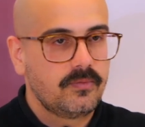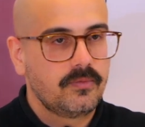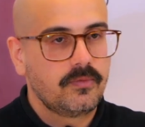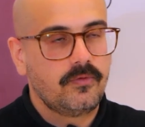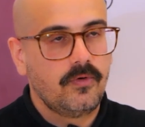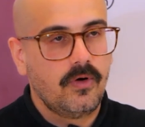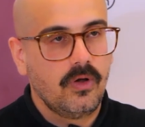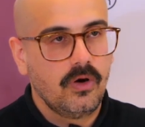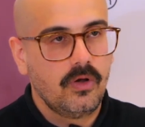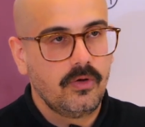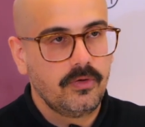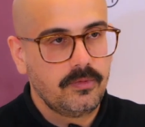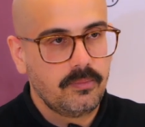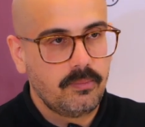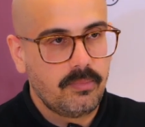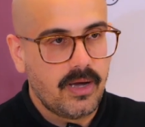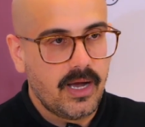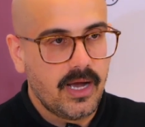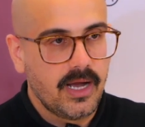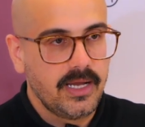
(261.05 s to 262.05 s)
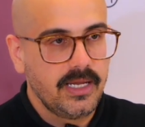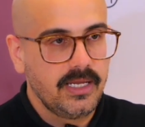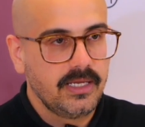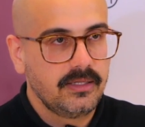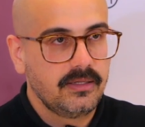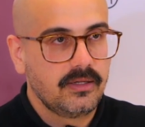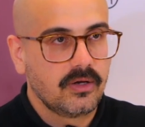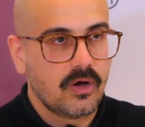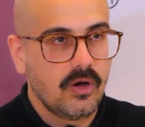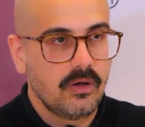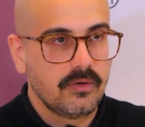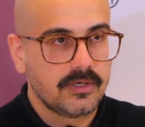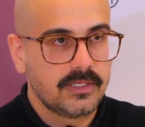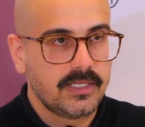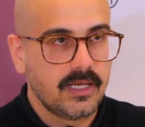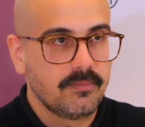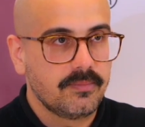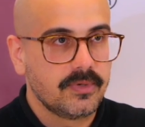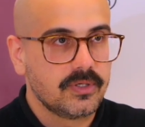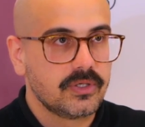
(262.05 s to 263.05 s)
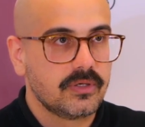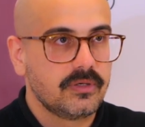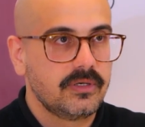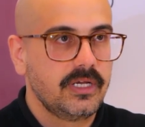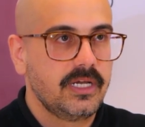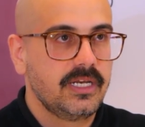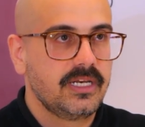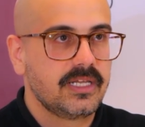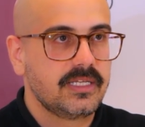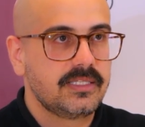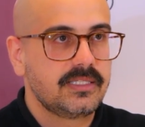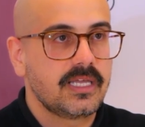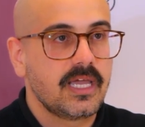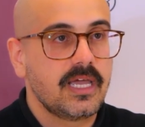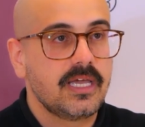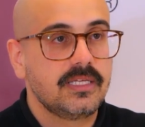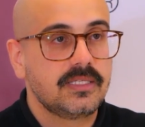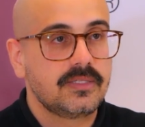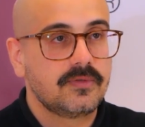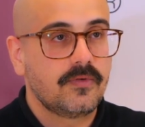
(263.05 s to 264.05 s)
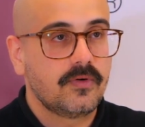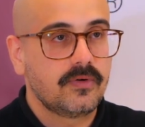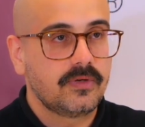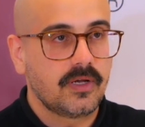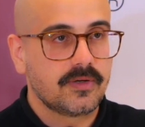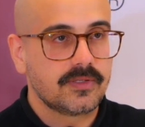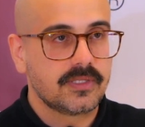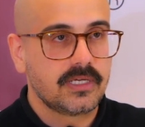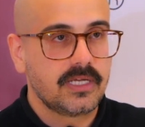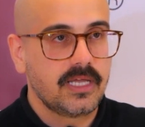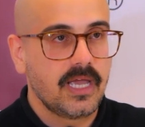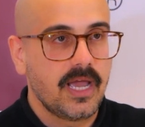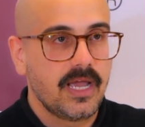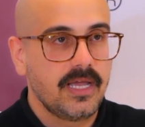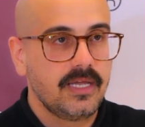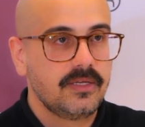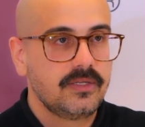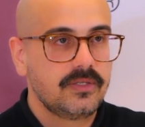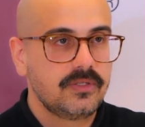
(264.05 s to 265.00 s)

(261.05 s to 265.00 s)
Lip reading: followed by the color temperature, in this case 4000K.